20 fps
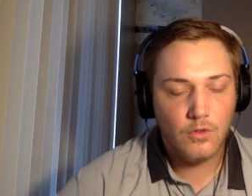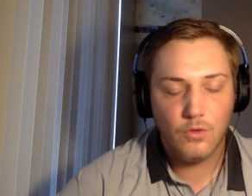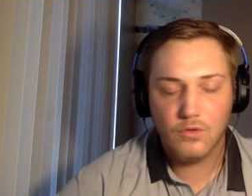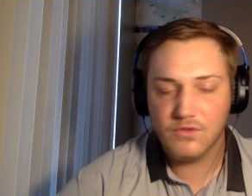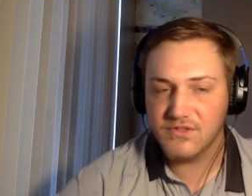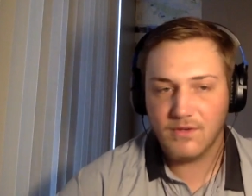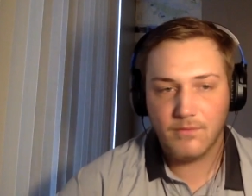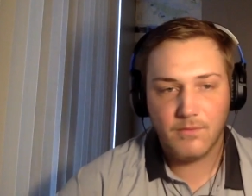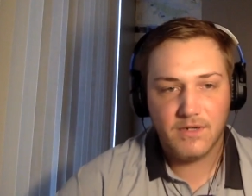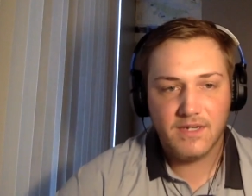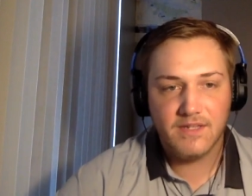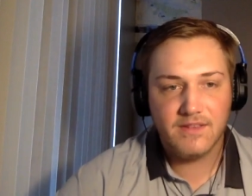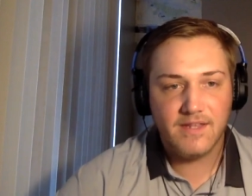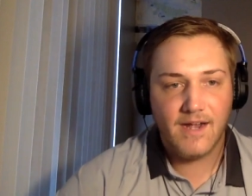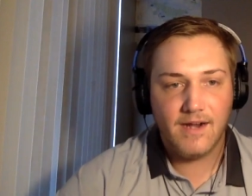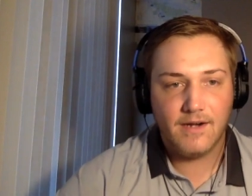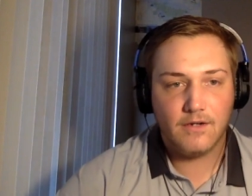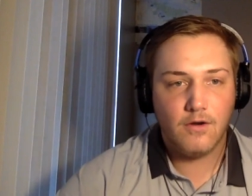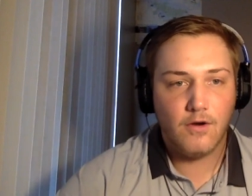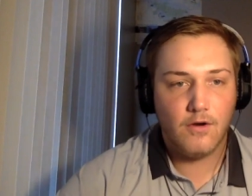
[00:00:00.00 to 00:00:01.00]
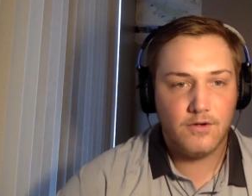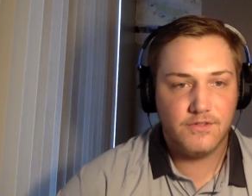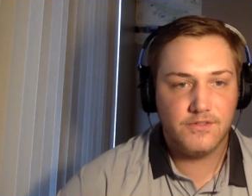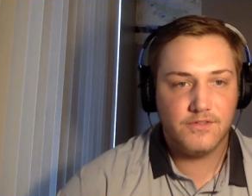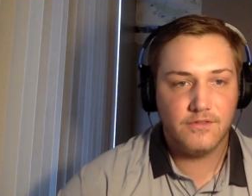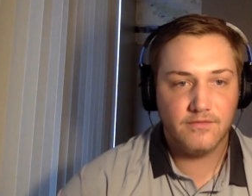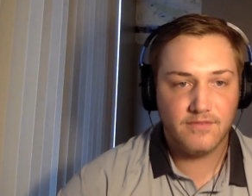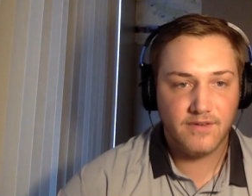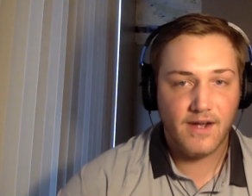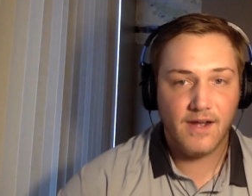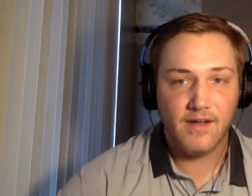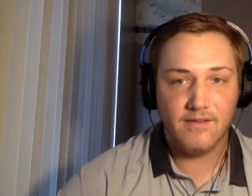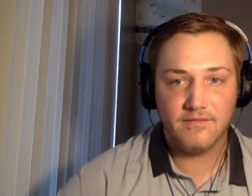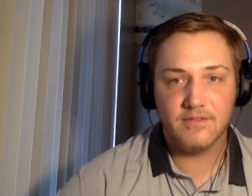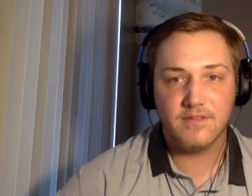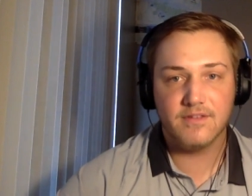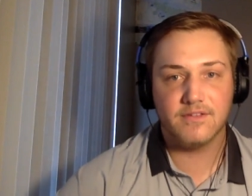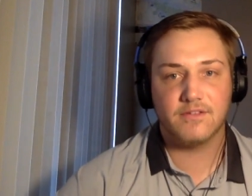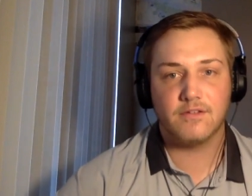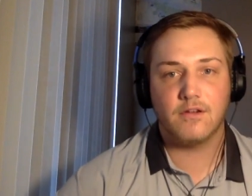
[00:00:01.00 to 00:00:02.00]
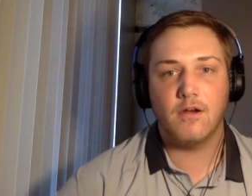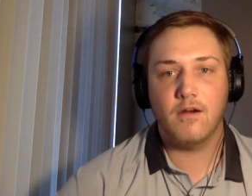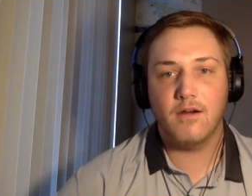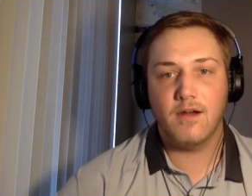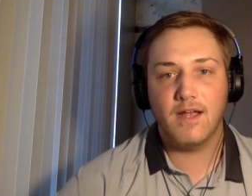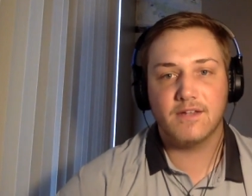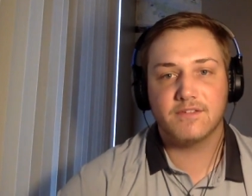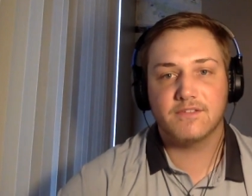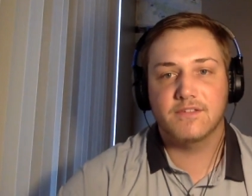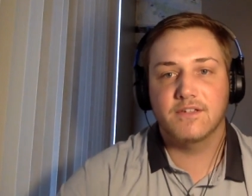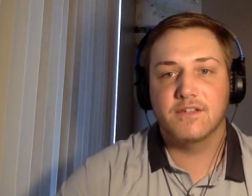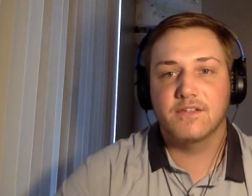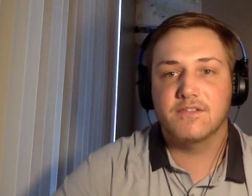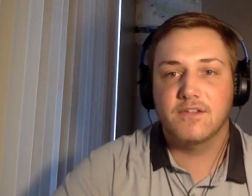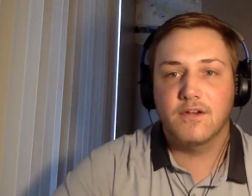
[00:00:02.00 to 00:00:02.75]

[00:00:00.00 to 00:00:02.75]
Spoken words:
someone in that car survived this car accident.